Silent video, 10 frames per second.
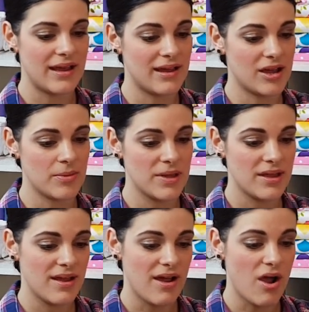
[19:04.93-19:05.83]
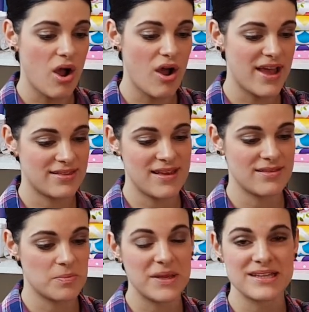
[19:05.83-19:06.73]
I
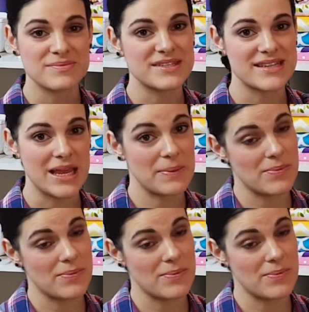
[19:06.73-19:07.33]
think the biggest mistake